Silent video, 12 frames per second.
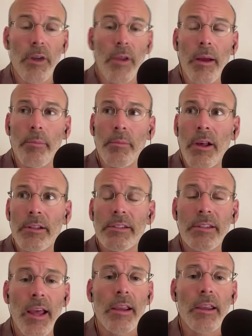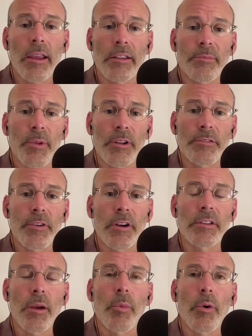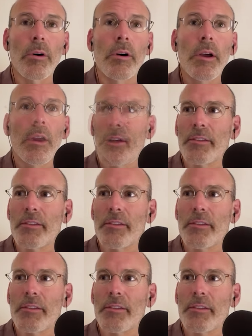I'm, I'm not snacking as much, for example,